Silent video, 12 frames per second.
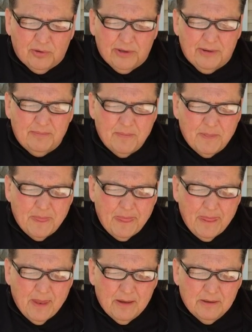them.
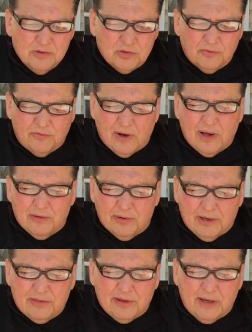So Father,
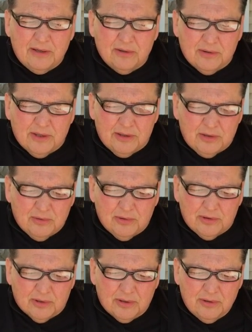I thank you that you are
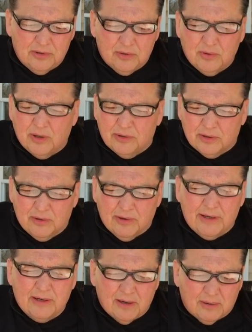the you are the
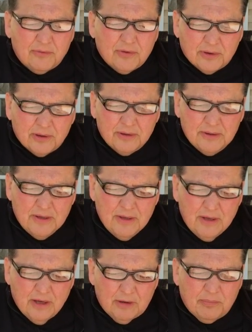great comforter.
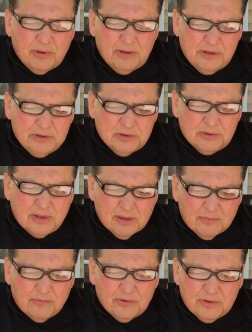I pray that you'll
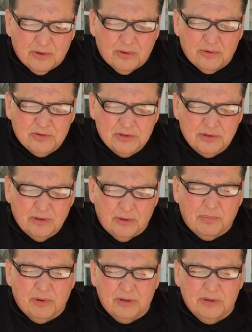comfort those. I
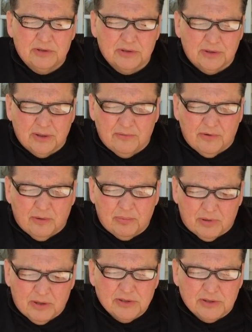pray that you'll give our
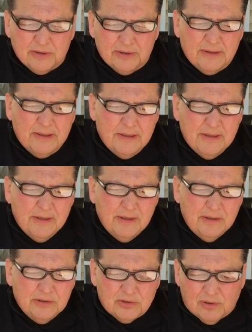president
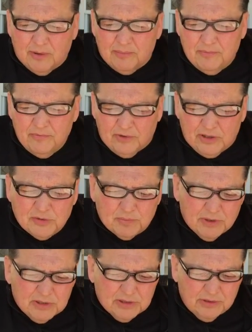Trump, Vice
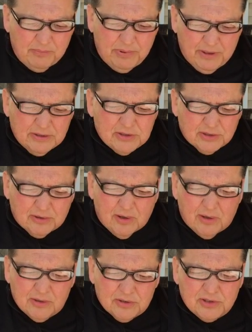President Pence, and
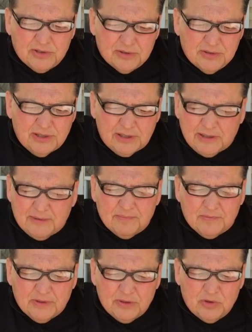all his
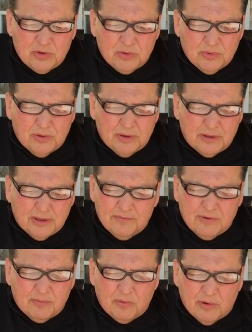team to uh, give
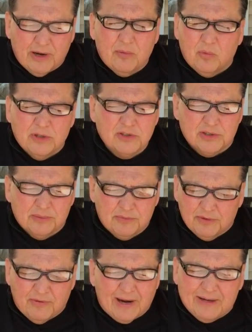them great wisdom,
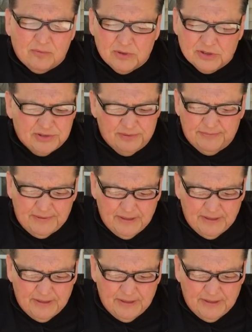divine wisdom,